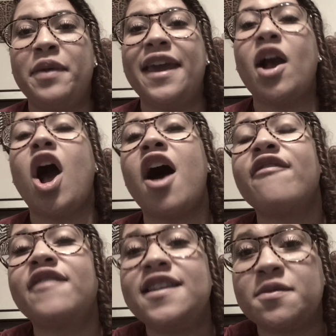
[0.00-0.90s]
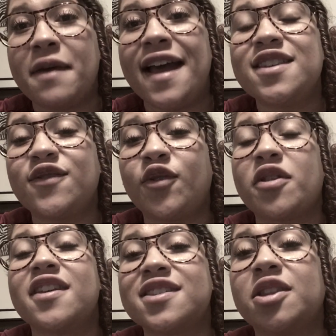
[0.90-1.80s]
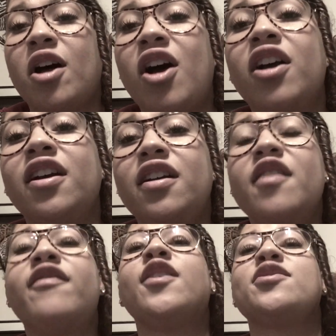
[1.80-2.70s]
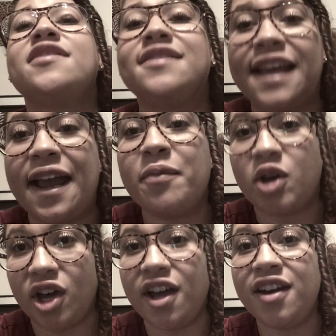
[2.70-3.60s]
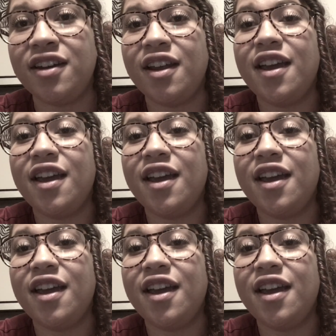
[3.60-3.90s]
being off these meds for this long feels damn good,